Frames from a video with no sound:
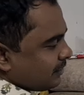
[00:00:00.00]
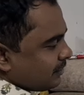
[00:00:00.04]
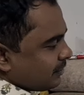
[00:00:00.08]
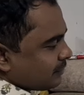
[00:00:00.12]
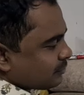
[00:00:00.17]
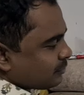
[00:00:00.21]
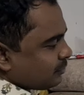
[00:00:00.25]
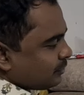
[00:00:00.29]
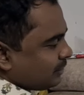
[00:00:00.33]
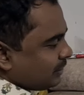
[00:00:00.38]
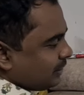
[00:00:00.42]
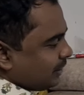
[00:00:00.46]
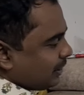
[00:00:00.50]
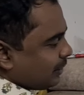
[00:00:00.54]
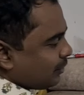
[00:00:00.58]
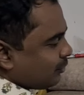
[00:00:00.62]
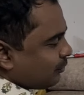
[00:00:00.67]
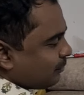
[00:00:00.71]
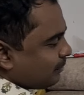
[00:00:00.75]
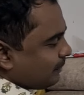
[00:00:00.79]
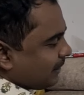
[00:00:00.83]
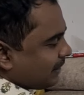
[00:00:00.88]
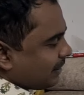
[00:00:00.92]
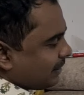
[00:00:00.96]
So here you
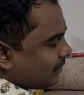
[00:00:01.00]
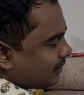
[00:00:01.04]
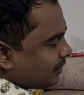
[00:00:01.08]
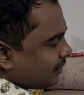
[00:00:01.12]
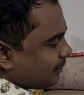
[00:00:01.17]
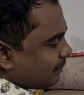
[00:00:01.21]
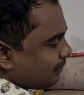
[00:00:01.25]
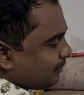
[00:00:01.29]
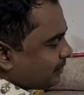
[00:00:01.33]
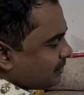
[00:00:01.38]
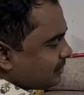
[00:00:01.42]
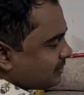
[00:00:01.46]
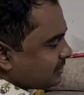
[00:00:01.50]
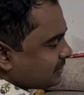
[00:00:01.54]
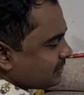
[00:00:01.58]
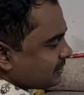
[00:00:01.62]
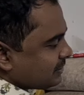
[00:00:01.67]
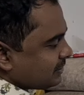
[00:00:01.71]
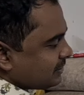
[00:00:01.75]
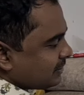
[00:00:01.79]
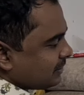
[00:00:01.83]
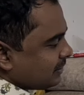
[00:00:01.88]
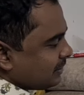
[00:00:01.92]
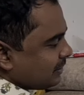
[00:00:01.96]
make 100 points.
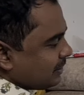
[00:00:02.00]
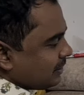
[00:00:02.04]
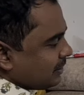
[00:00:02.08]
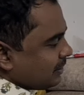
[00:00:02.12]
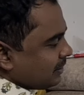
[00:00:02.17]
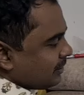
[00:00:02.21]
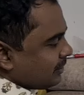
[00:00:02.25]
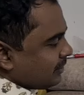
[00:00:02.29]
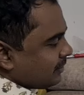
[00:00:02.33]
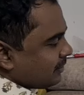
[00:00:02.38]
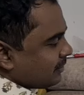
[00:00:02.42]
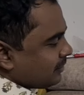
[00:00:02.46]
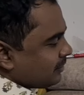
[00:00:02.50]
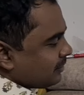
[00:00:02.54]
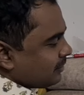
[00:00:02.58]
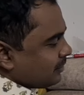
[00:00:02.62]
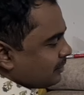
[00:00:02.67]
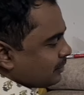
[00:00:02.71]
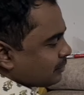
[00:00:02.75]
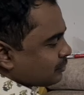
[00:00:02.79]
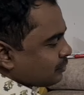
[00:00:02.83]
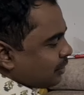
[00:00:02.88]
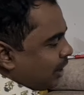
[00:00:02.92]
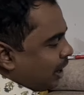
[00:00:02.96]

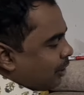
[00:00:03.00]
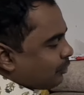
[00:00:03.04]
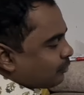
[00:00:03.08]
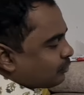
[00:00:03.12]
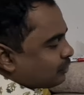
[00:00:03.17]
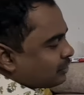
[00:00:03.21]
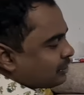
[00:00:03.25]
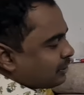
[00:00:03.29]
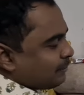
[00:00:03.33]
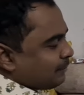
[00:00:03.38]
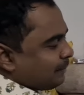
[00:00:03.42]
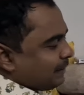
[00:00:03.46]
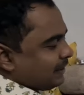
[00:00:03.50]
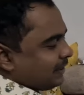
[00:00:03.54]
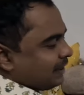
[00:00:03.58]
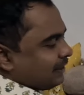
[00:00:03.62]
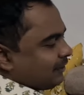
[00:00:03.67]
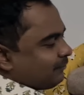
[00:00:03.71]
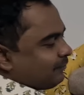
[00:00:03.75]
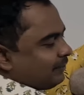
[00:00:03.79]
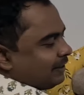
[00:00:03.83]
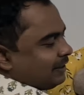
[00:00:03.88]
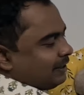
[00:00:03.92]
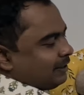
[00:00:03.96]
So out of the money
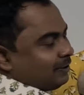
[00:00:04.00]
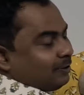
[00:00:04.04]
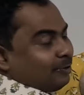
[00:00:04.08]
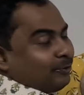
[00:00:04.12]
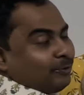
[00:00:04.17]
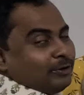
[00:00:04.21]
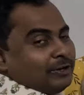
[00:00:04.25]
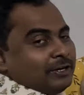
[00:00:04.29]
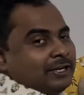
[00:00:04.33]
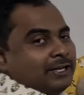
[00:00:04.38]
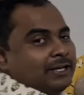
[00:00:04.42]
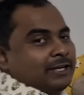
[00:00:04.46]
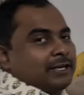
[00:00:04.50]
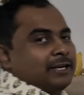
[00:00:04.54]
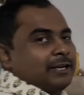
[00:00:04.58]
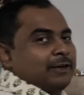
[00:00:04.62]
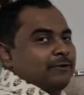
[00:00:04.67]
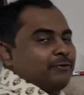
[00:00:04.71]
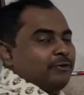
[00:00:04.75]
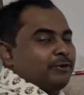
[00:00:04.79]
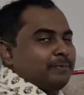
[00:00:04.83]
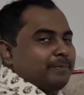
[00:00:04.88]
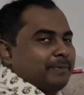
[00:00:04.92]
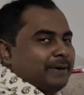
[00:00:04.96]
will only give
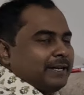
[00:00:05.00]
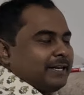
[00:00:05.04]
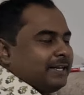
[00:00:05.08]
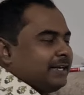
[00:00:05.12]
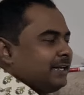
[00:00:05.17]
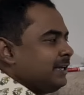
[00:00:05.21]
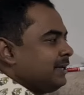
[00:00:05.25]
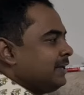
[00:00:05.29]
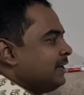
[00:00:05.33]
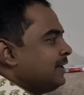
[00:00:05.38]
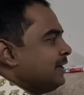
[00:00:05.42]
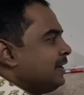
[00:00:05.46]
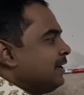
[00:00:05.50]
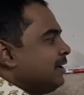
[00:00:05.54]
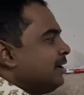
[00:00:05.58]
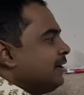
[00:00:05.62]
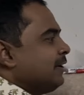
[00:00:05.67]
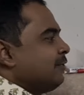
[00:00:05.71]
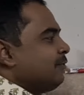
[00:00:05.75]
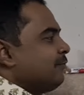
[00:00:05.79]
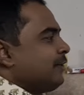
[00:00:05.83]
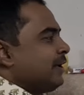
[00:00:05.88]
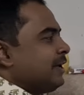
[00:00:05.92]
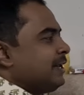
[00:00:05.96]
you money
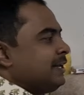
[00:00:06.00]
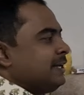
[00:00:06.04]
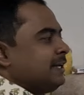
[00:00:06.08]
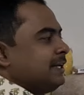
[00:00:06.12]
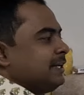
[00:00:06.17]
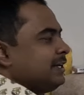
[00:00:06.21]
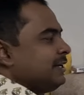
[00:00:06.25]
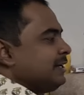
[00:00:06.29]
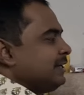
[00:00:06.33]
when